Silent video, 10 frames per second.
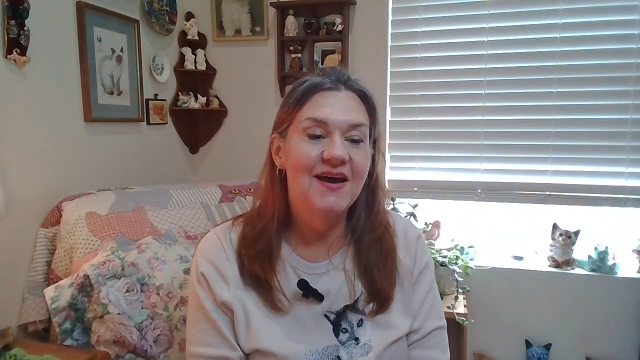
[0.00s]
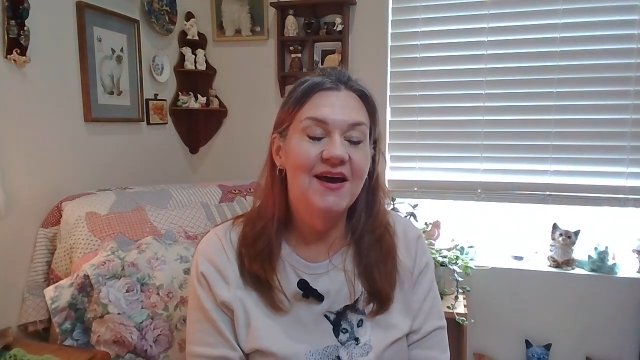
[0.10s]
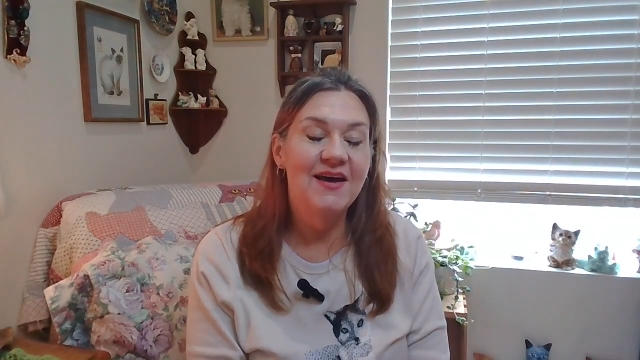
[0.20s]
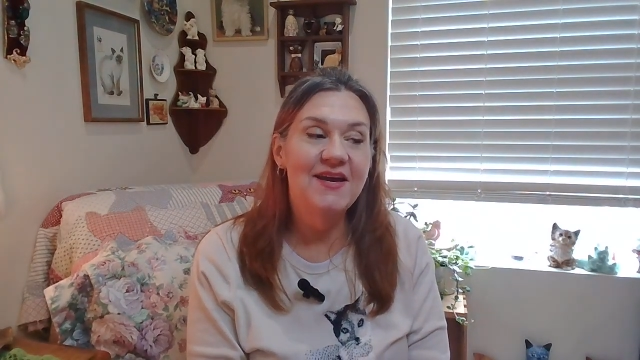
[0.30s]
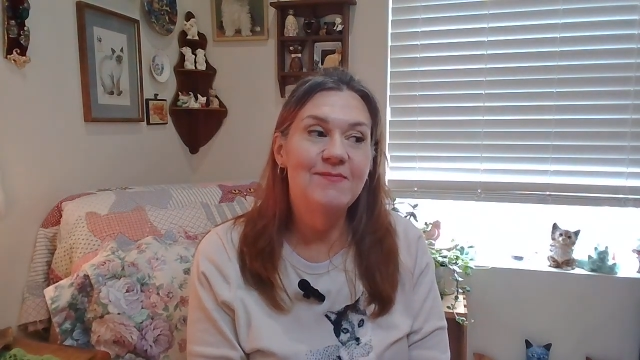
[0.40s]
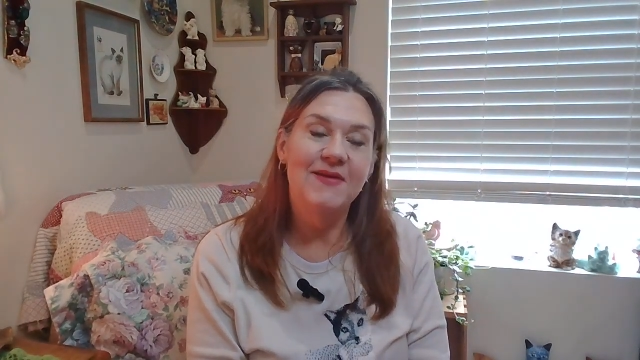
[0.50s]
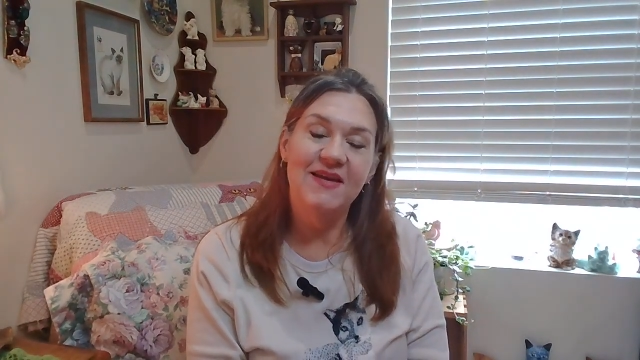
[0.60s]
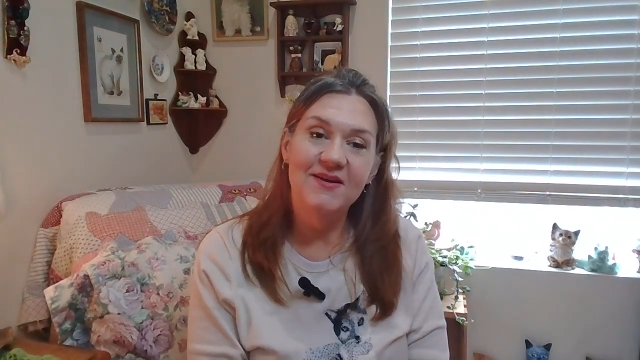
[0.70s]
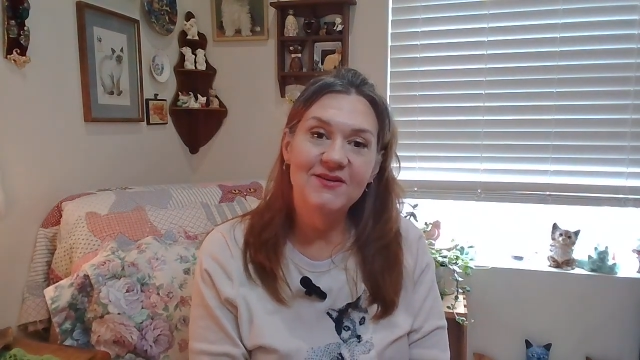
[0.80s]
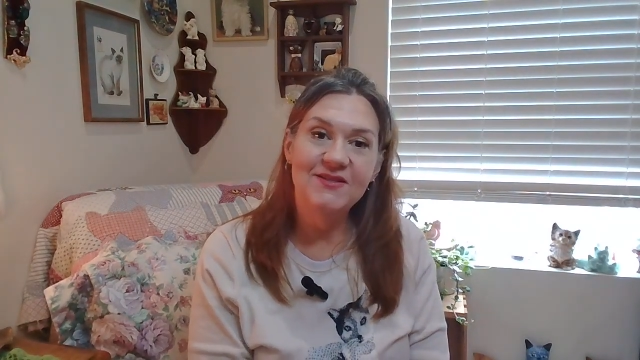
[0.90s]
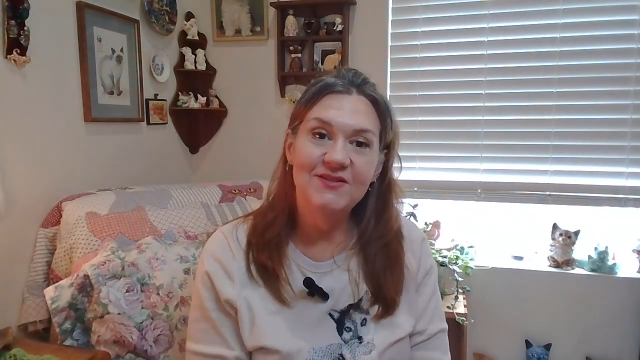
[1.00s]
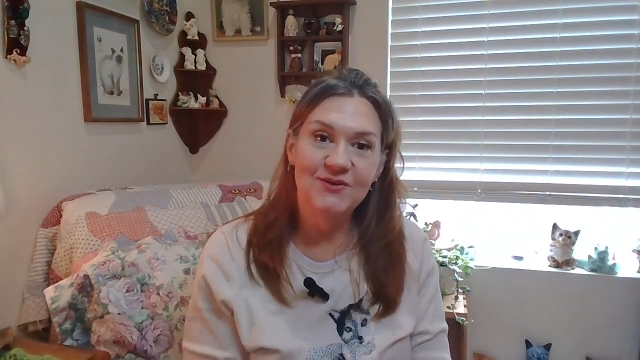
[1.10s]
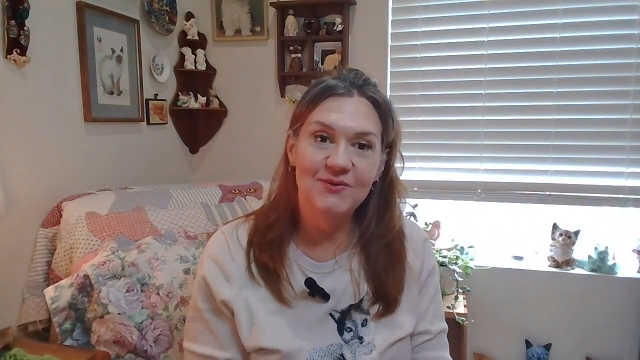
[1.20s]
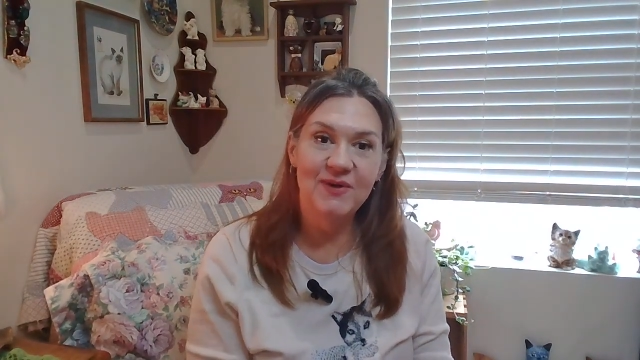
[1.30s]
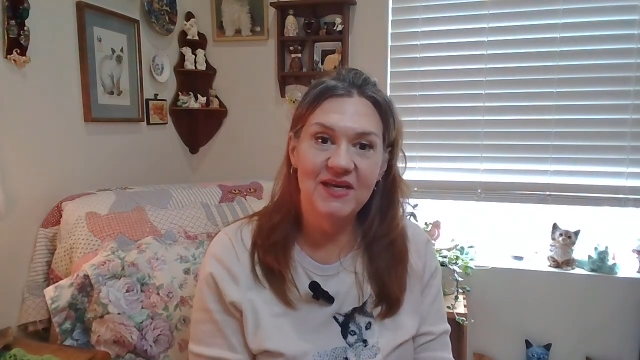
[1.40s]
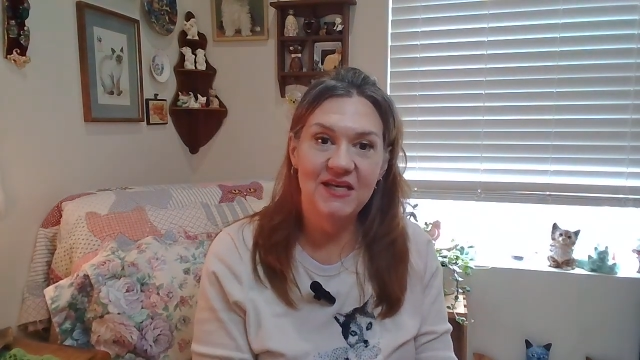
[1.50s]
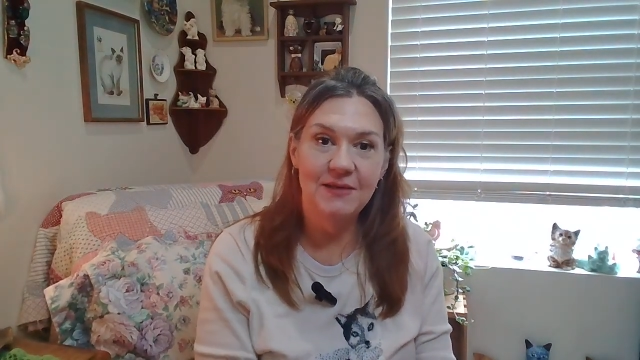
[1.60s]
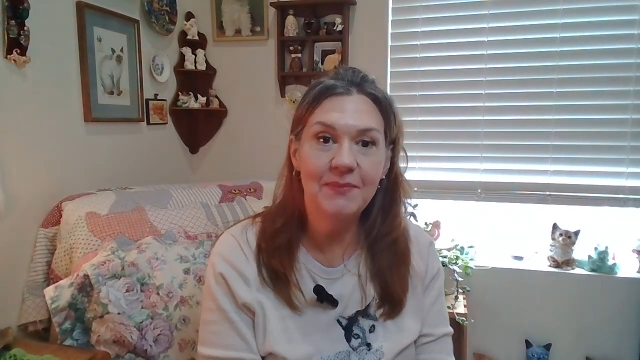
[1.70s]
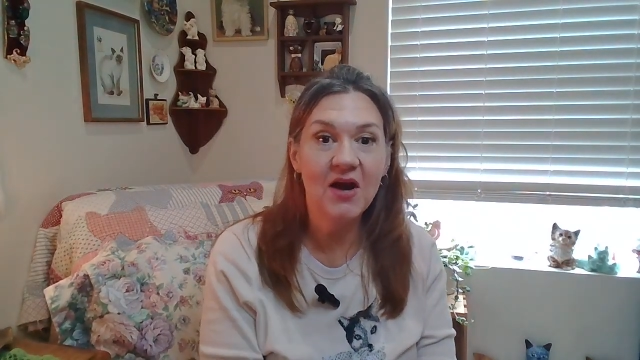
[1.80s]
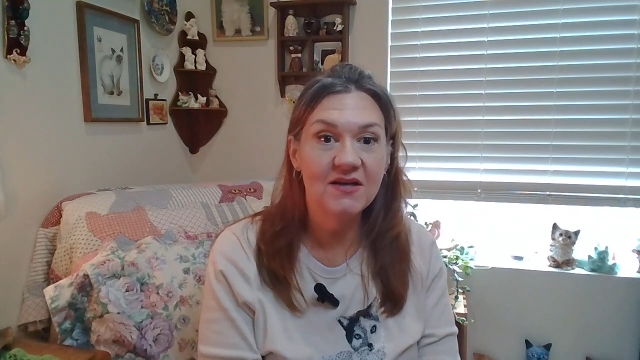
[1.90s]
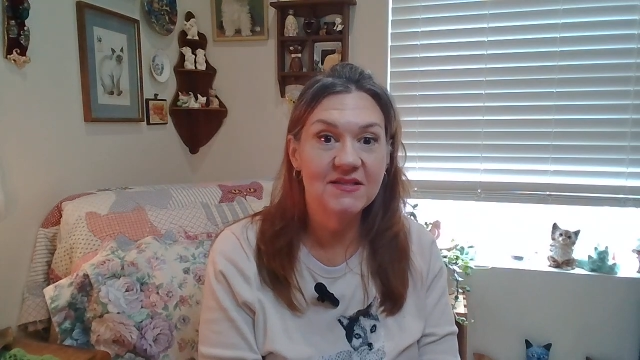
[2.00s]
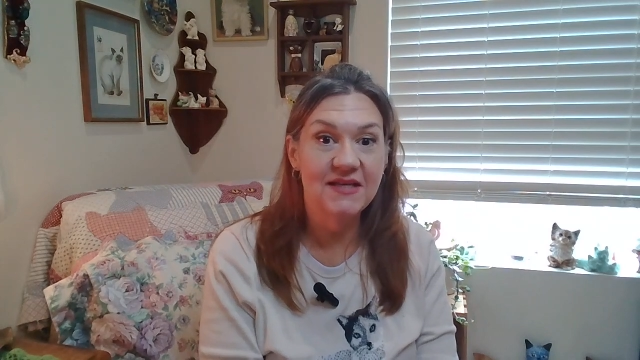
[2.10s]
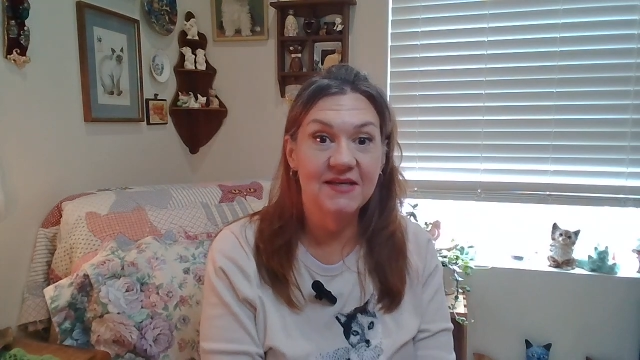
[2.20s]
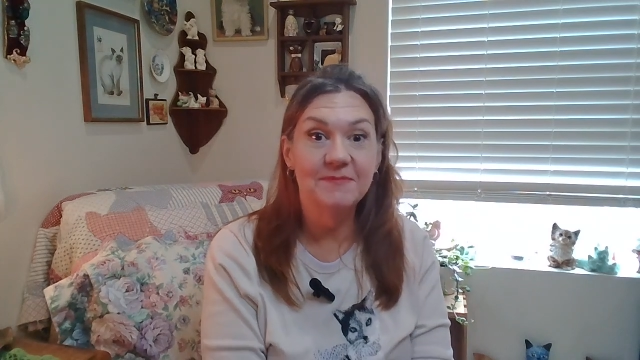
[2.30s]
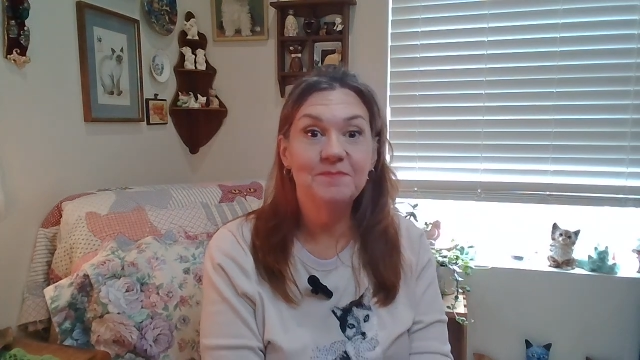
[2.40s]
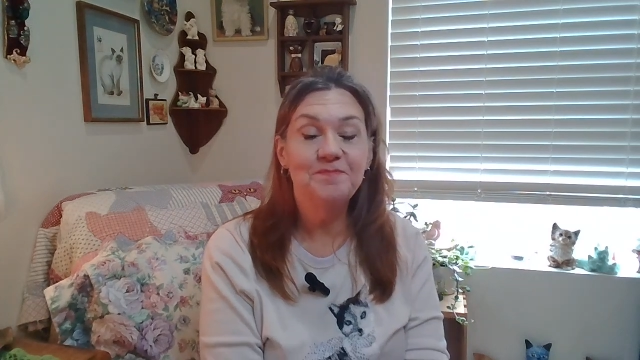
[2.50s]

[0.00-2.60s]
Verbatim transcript: I am here to do an unboxing.